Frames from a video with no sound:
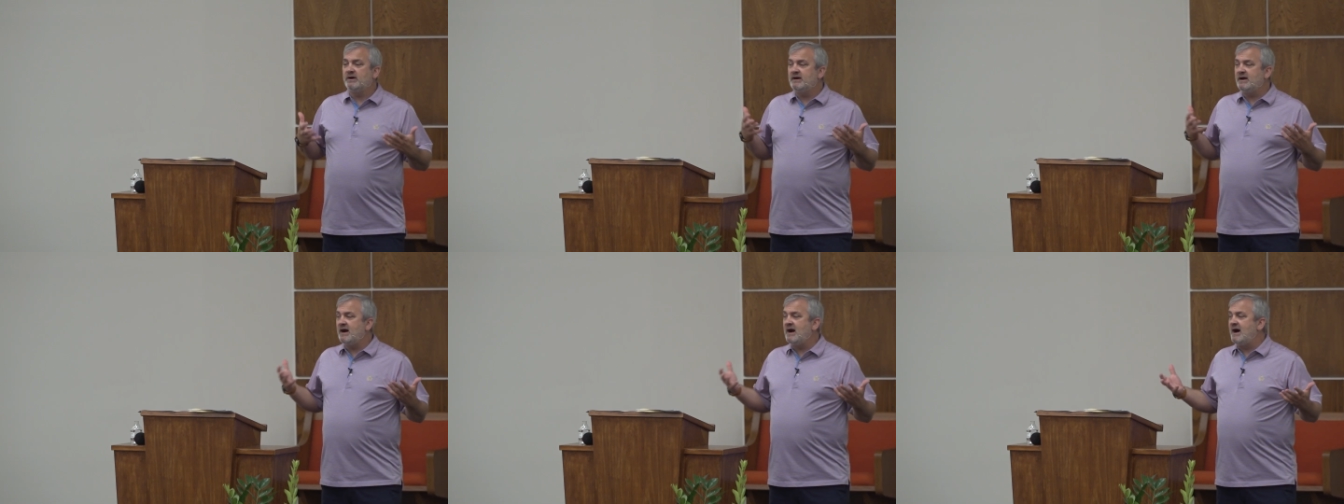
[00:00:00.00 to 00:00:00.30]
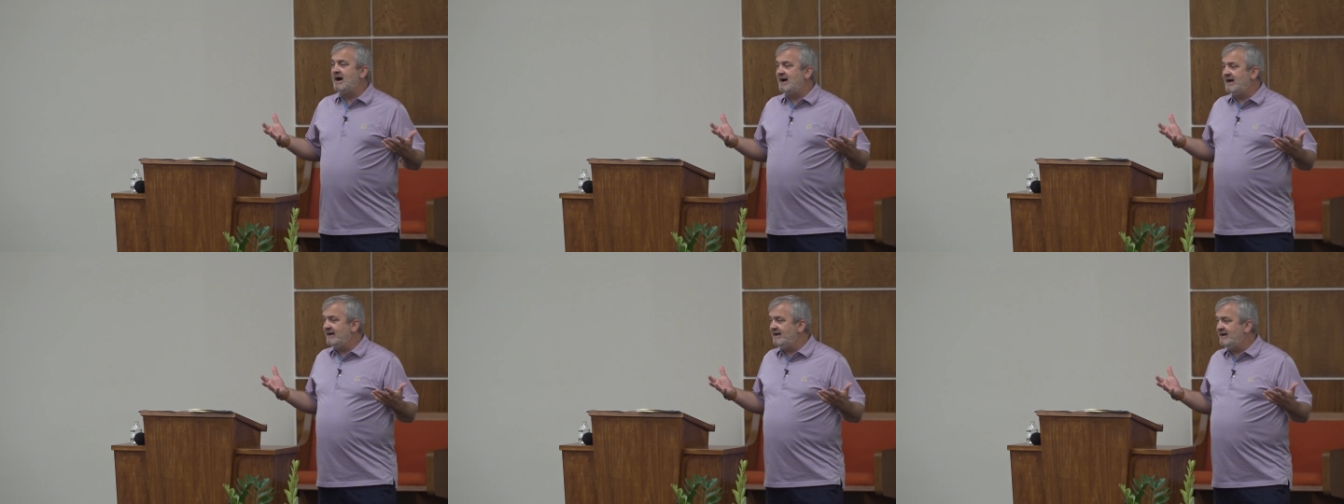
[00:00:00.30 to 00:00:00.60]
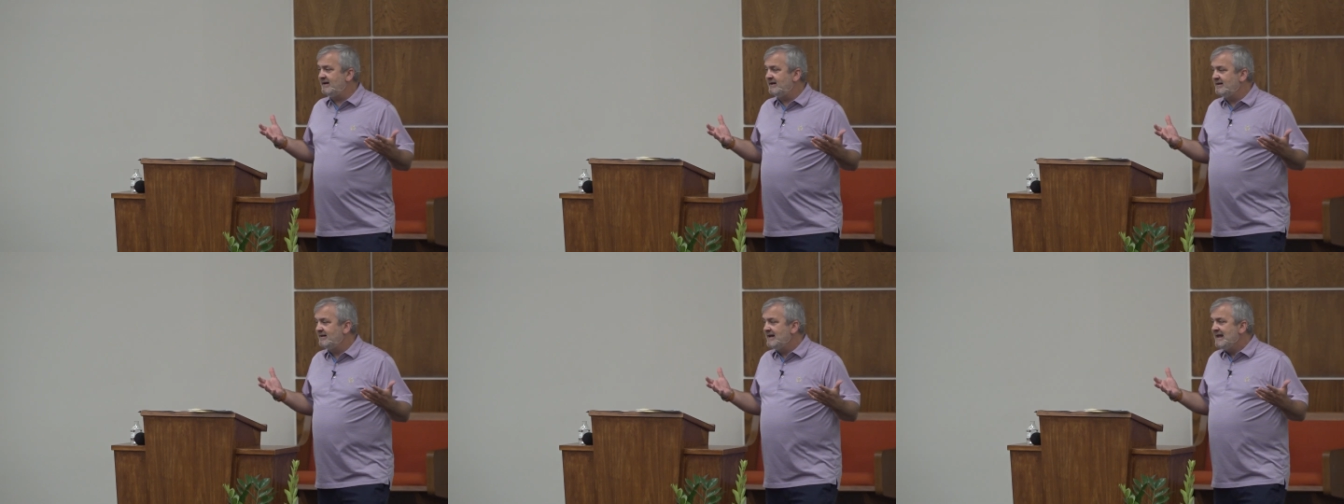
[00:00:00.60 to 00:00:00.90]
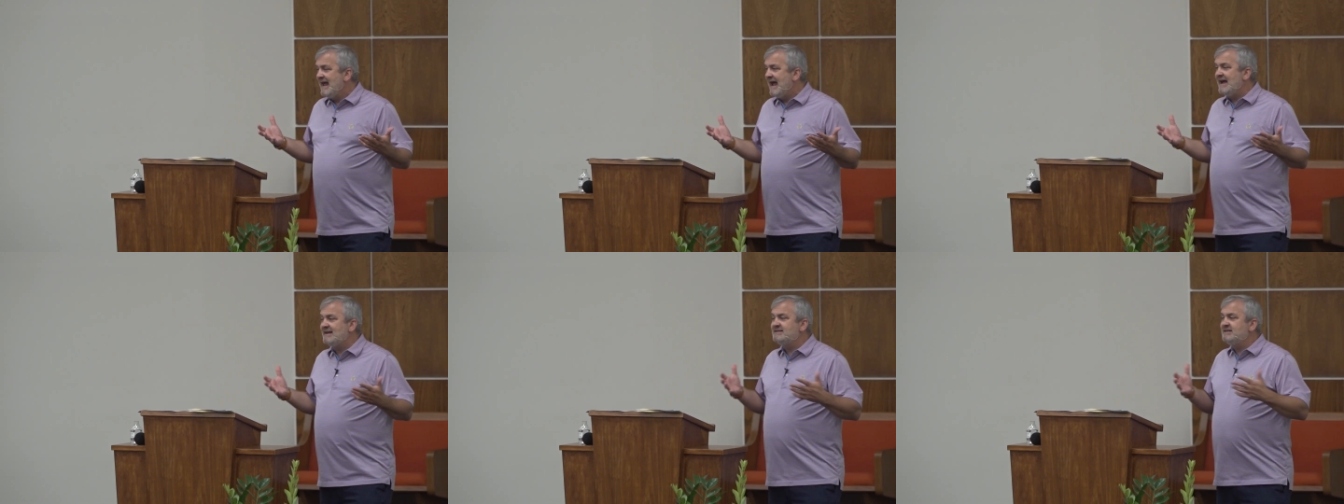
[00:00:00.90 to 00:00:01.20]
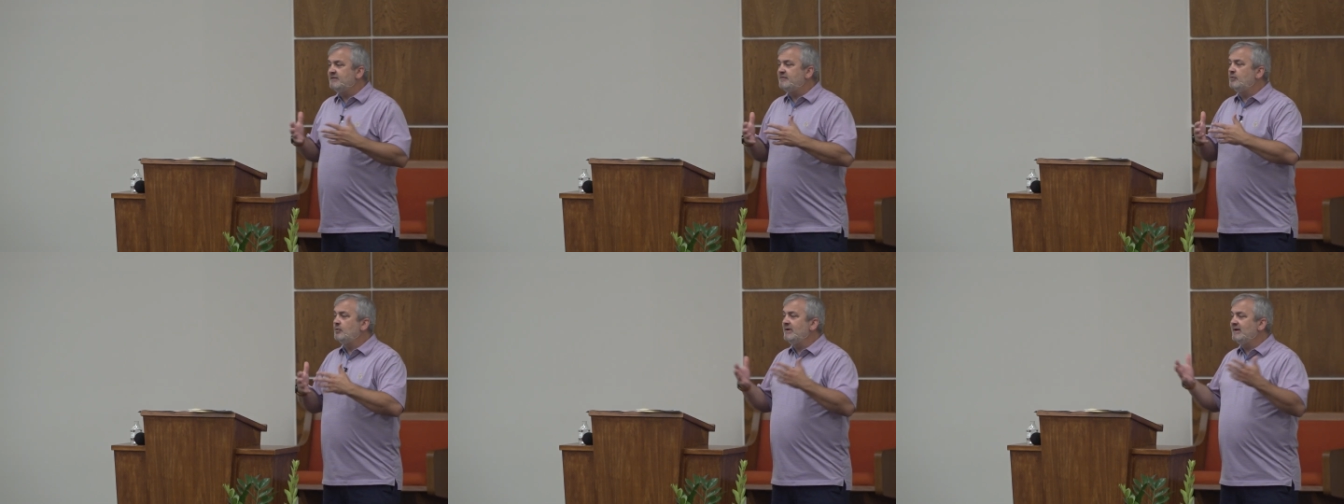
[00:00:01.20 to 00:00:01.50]
God as
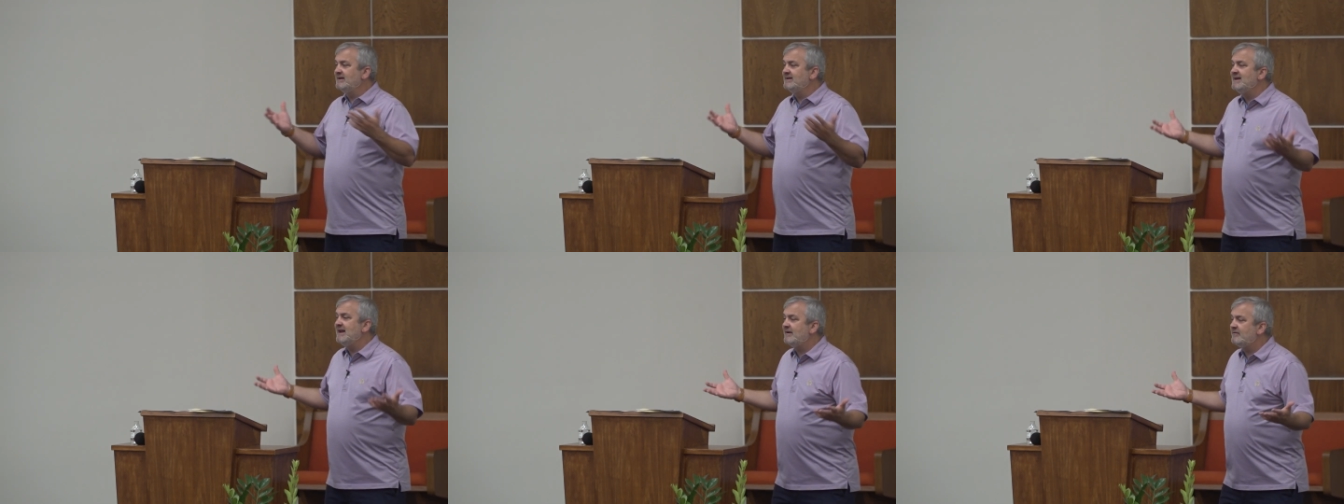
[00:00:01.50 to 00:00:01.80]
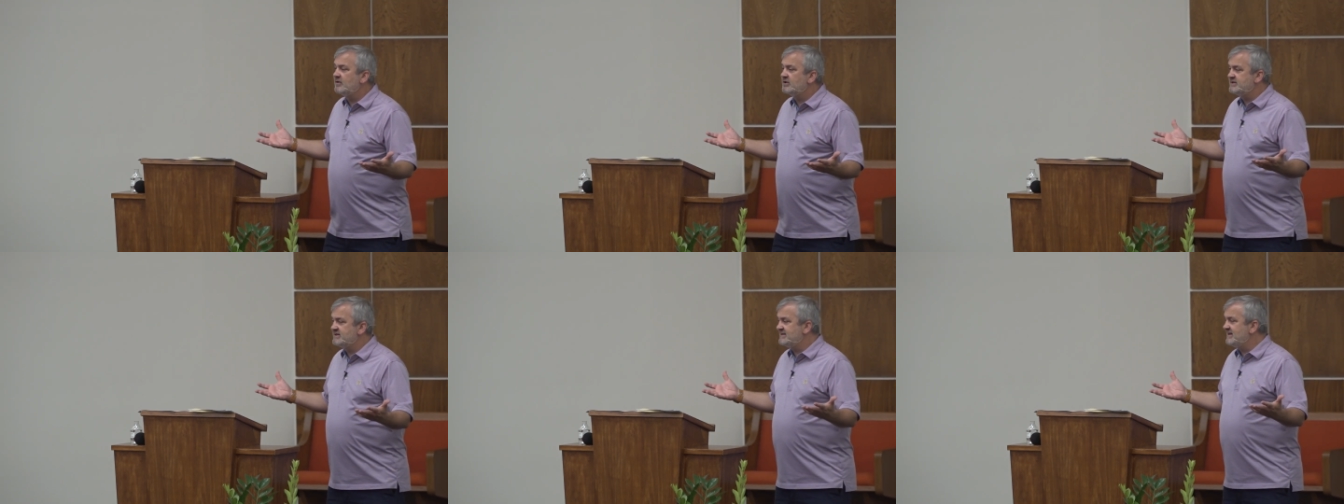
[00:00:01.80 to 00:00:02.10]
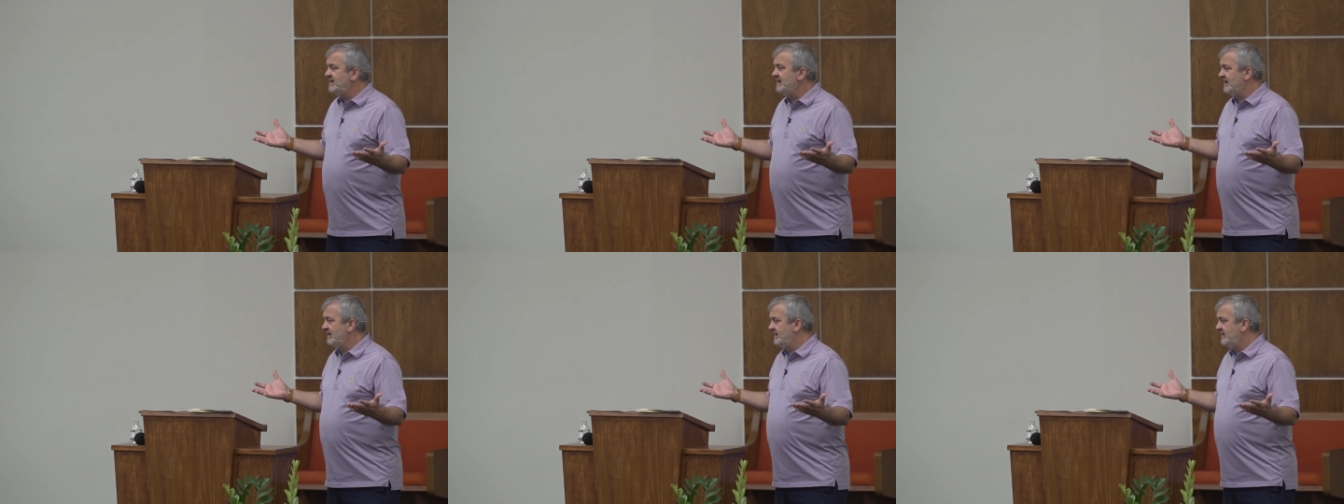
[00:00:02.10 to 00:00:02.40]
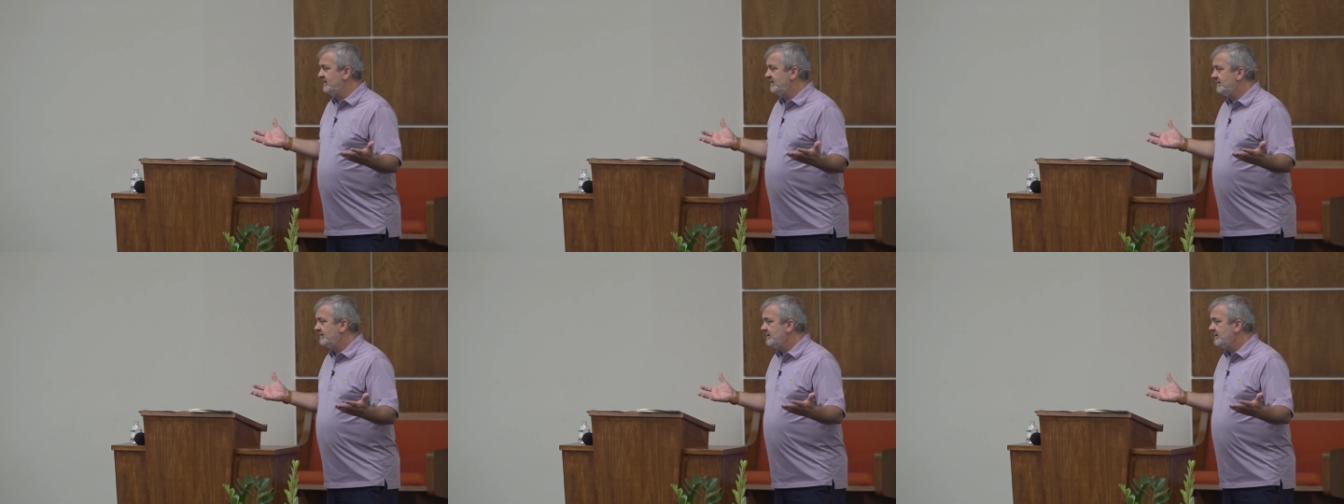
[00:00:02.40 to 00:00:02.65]
if we had never sinned.